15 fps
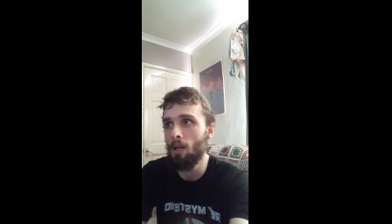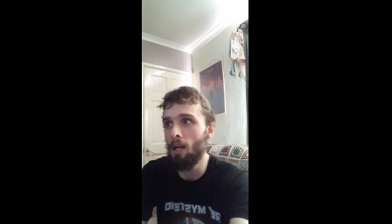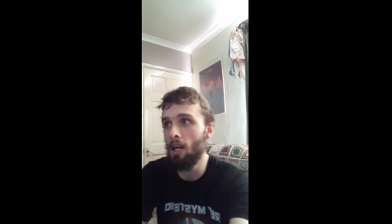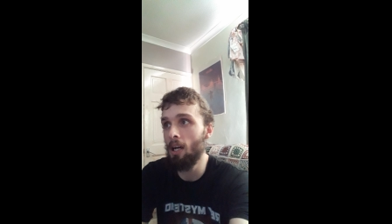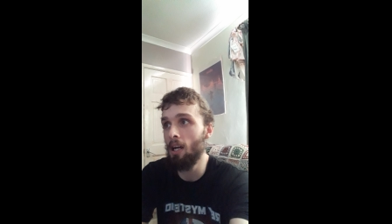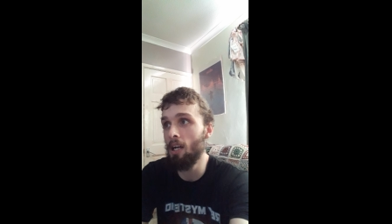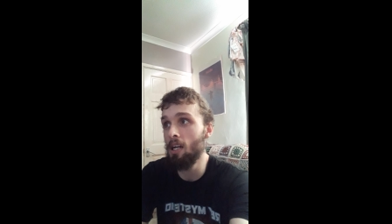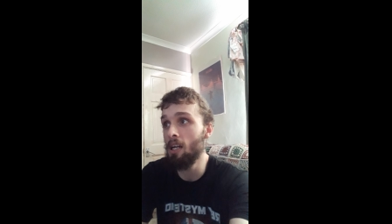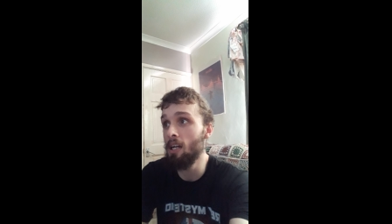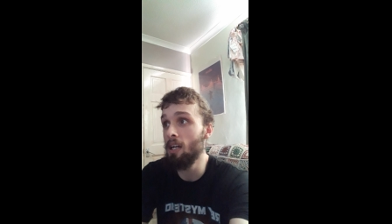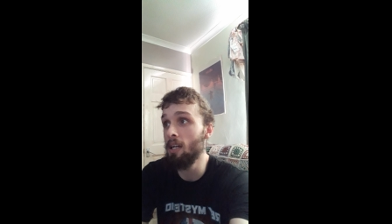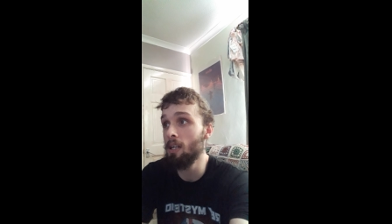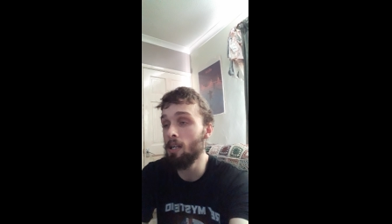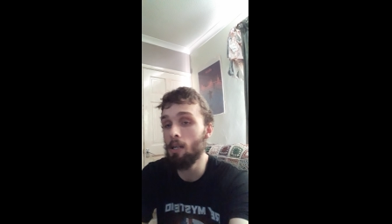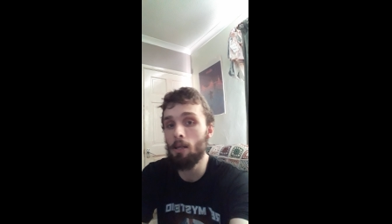
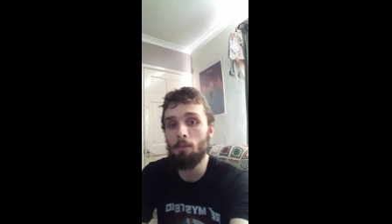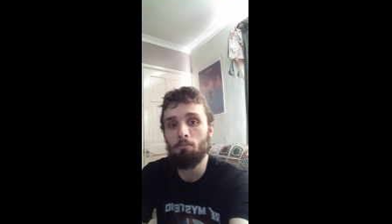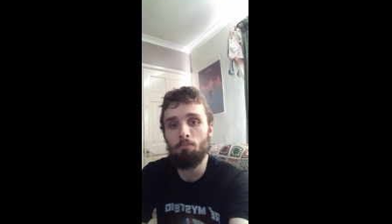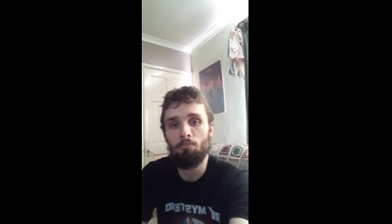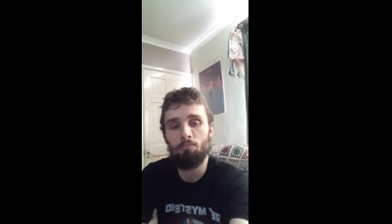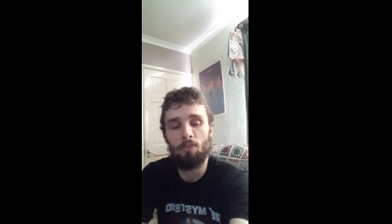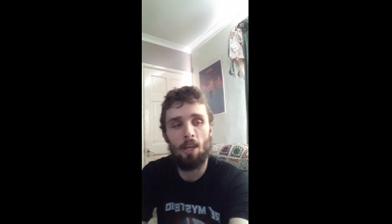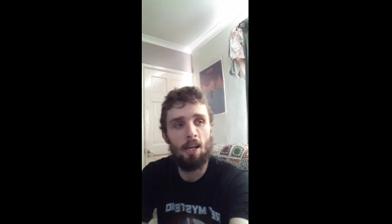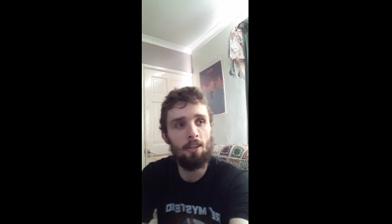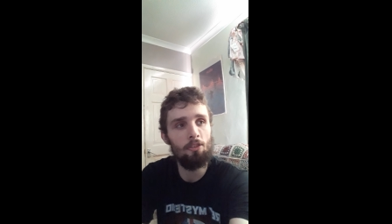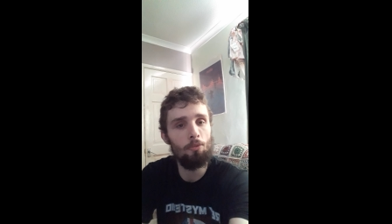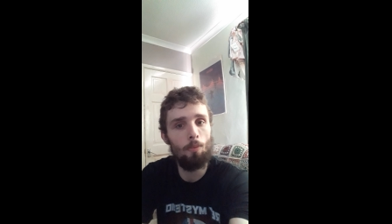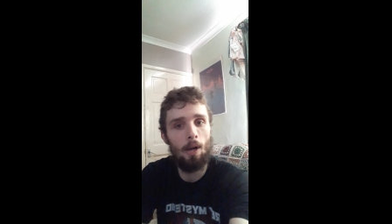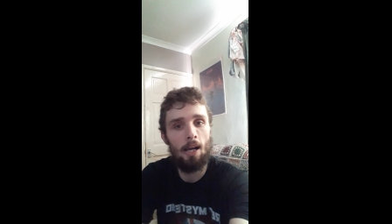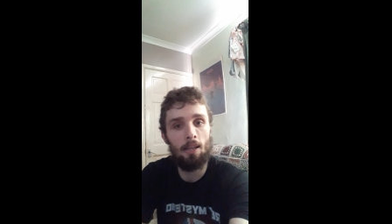um, and
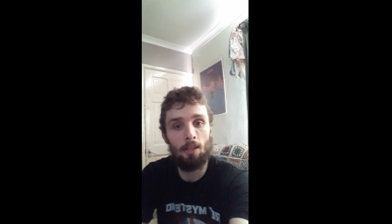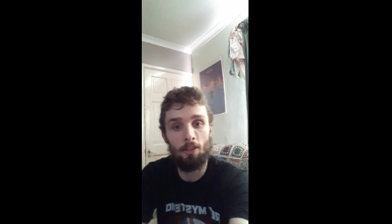as well